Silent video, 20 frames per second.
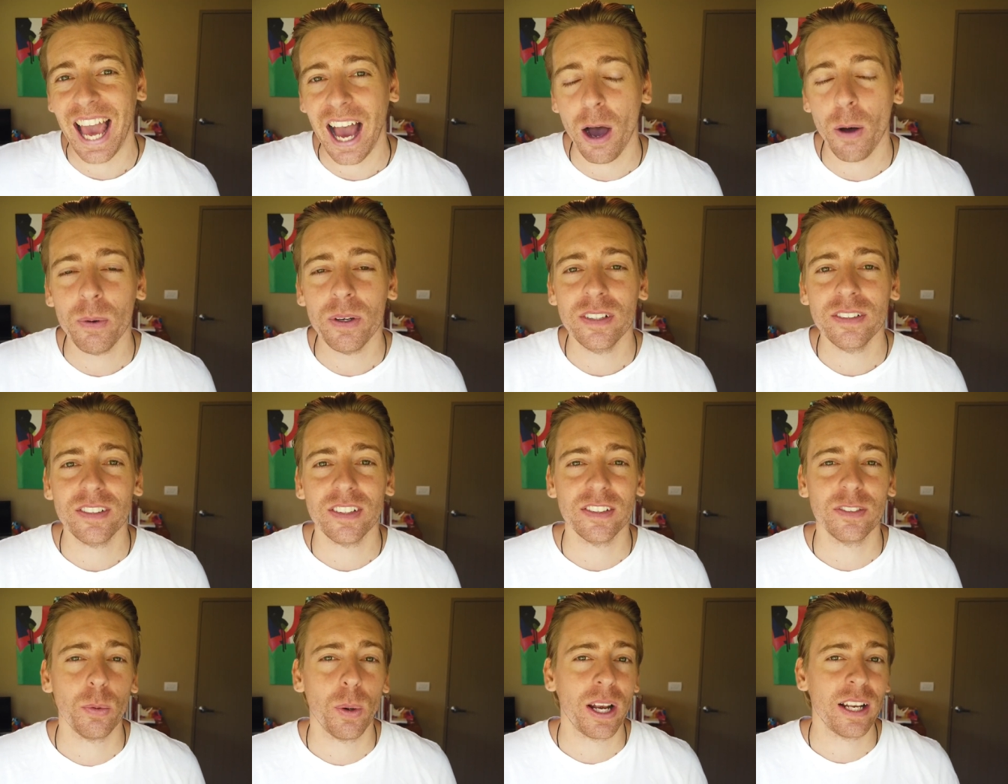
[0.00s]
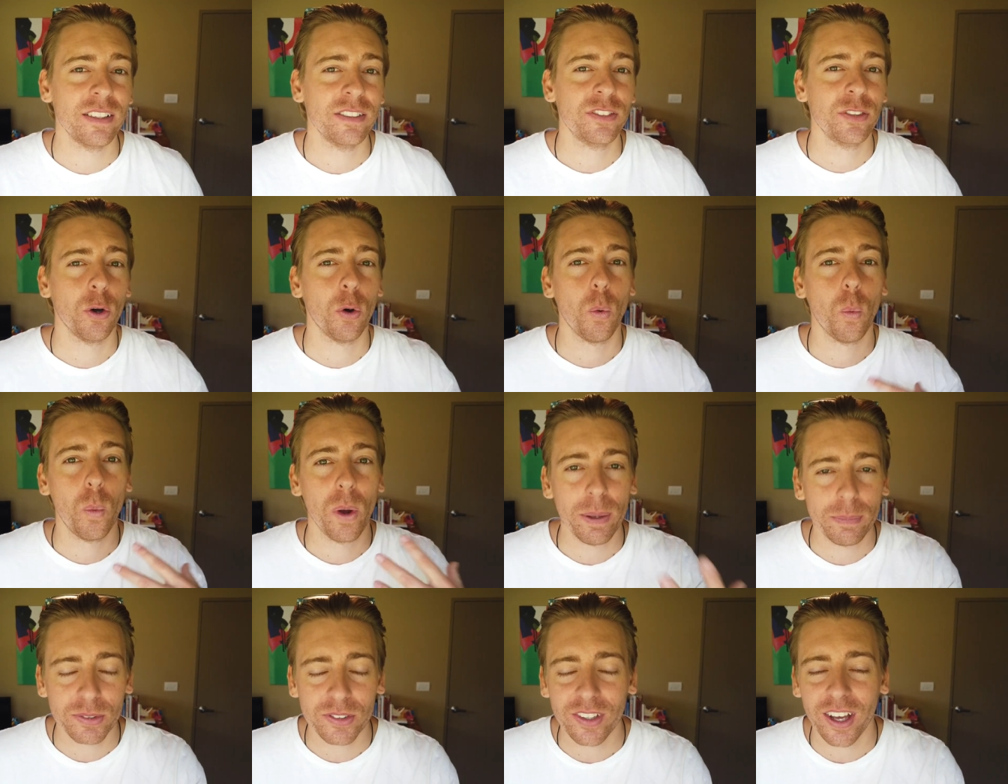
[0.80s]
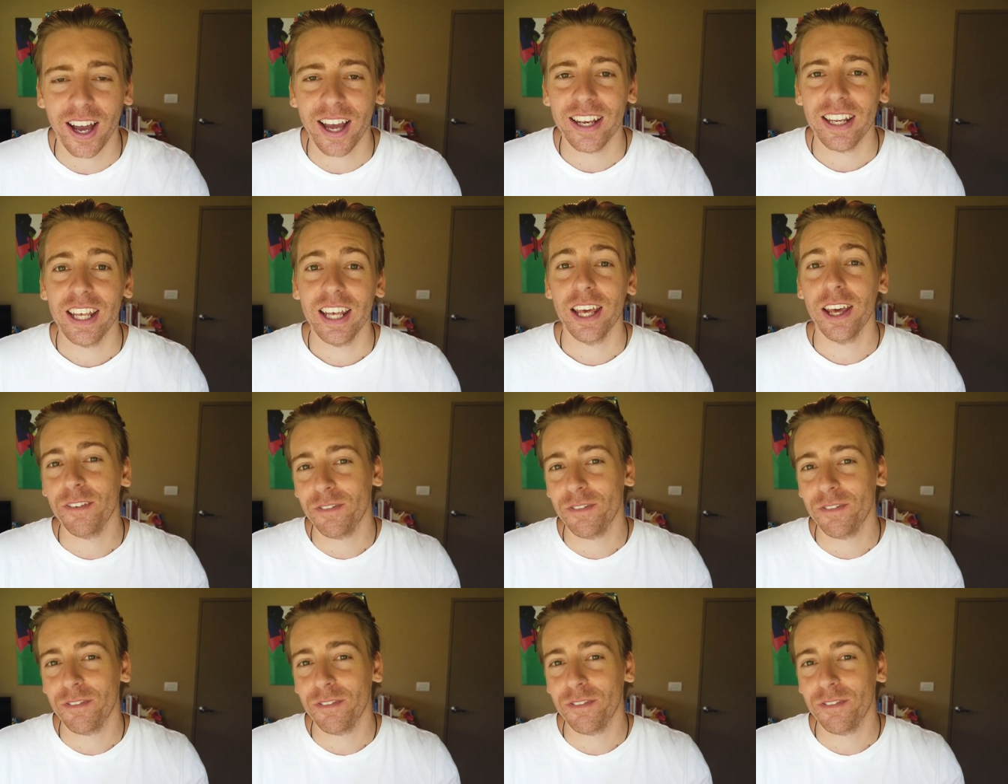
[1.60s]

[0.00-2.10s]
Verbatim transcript: hours, as well as your website,